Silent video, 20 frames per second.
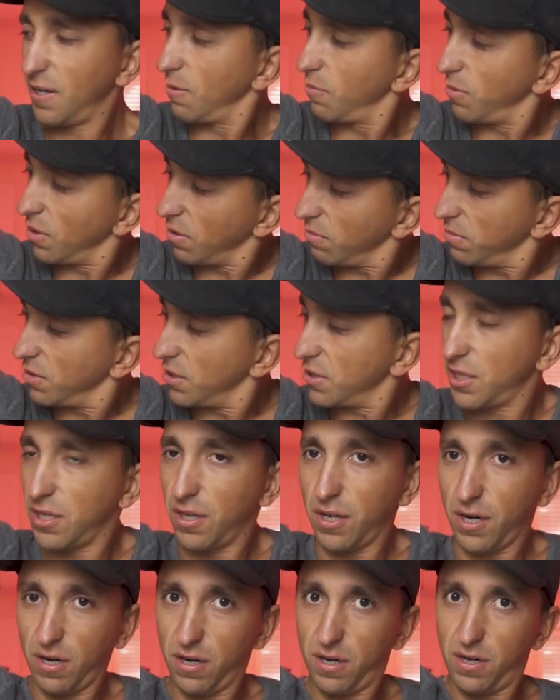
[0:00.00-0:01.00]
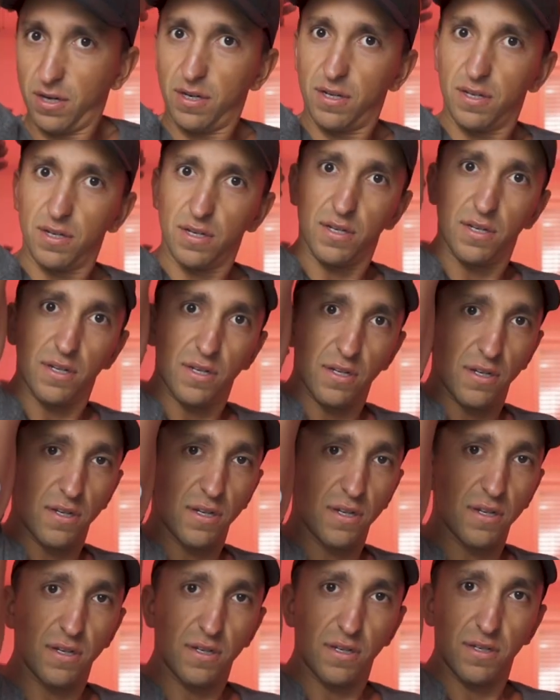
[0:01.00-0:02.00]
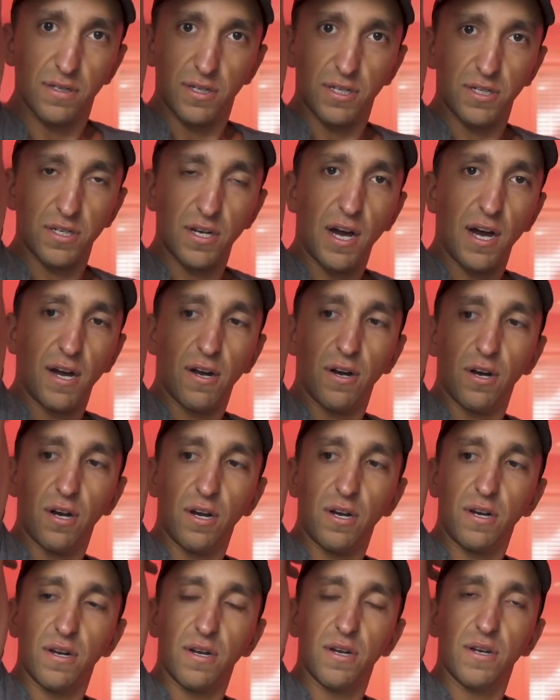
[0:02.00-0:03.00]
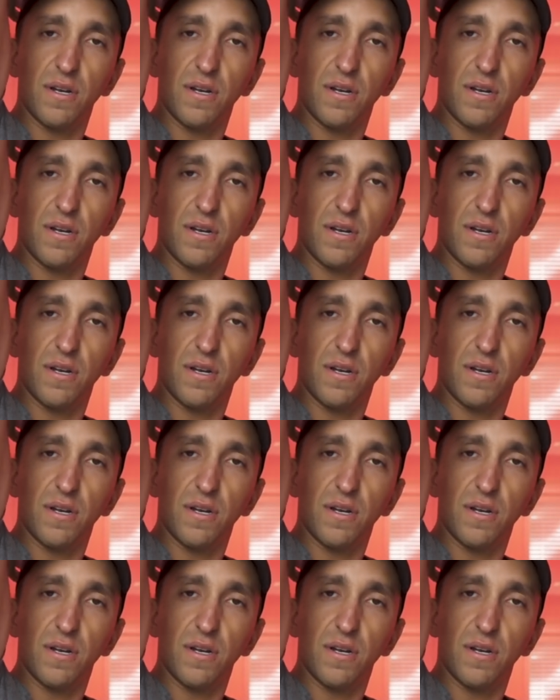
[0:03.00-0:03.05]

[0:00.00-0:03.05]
Boom, it's in there. Does not hurt.